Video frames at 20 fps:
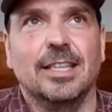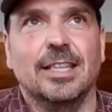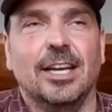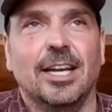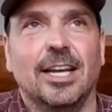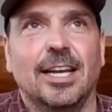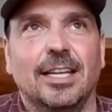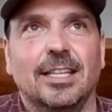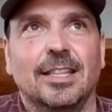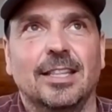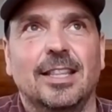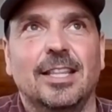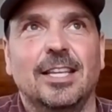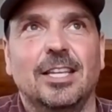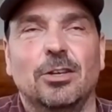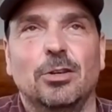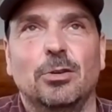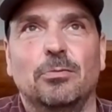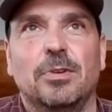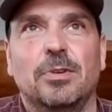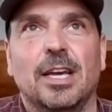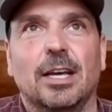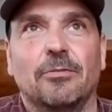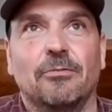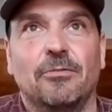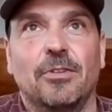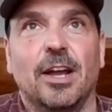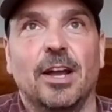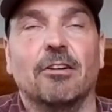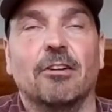you get
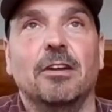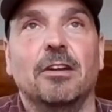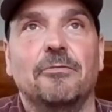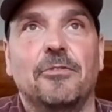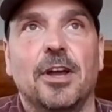very,